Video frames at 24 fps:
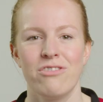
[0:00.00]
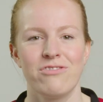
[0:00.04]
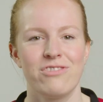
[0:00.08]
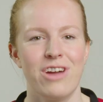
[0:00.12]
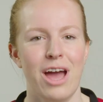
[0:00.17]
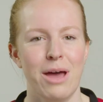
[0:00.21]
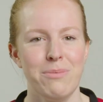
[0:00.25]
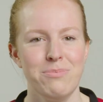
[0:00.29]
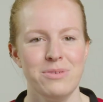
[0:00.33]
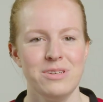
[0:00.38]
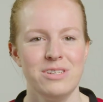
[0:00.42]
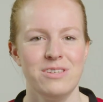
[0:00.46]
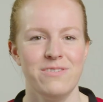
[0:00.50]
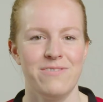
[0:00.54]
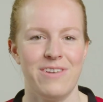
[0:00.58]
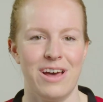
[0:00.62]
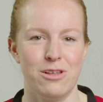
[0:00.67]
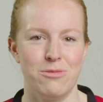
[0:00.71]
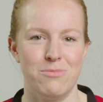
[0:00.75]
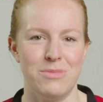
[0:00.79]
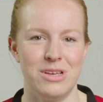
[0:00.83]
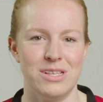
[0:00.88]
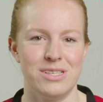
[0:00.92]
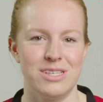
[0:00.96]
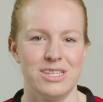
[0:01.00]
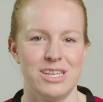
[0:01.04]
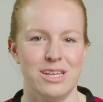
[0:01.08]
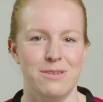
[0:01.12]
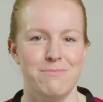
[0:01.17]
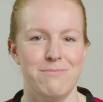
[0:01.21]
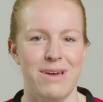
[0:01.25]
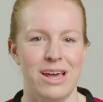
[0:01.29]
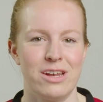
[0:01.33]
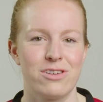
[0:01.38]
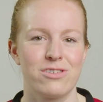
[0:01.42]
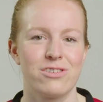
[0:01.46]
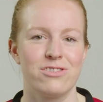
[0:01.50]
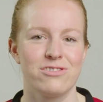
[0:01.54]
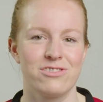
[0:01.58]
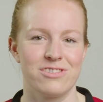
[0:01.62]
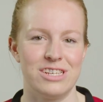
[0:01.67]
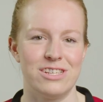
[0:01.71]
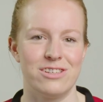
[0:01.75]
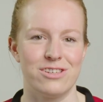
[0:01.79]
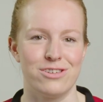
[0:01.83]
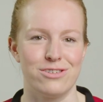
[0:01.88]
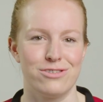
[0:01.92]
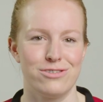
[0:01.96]
Rapid developments in medical
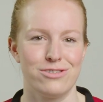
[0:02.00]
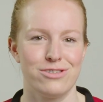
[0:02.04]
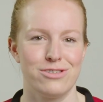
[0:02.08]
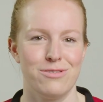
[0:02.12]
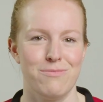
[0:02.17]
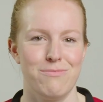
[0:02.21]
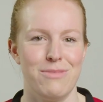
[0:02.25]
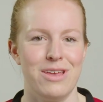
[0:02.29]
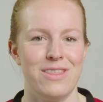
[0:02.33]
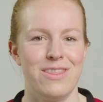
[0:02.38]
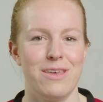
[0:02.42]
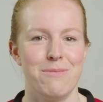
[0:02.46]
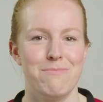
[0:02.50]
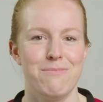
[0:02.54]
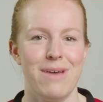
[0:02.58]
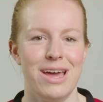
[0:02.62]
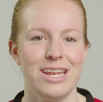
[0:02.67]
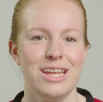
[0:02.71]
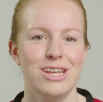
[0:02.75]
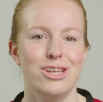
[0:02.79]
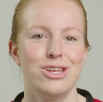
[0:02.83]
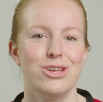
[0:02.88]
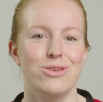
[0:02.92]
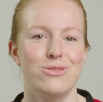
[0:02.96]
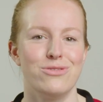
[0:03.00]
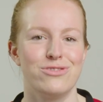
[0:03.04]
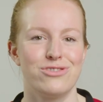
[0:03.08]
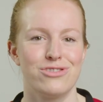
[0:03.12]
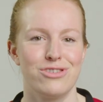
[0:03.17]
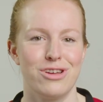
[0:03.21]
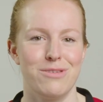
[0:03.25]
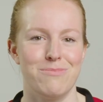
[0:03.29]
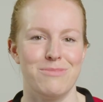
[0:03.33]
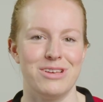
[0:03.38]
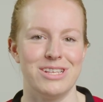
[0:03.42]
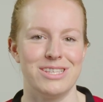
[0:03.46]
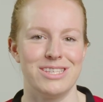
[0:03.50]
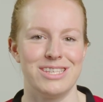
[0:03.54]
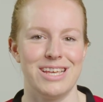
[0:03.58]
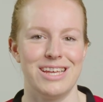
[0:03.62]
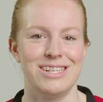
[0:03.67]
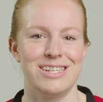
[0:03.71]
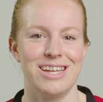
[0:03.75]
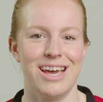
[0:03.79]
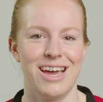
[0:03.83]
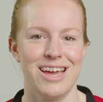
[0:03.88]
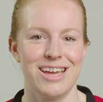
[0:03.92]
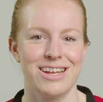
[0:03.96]
research mean that many new treatments
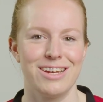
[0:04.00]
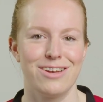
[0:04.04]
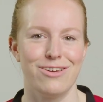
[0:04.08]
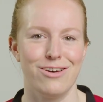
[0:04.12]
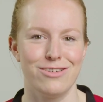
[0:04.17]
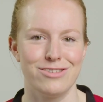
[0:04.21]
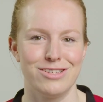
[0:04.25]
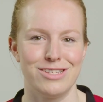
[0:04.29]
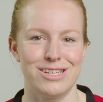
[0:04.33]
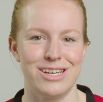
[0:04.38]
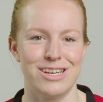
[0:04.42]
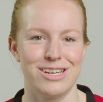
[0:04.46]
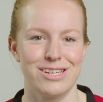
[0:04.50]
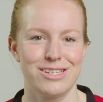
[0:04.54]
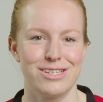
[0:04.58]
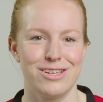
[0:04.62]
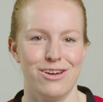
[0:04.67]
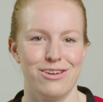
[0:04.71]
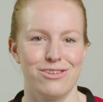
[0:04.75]
and diagnostics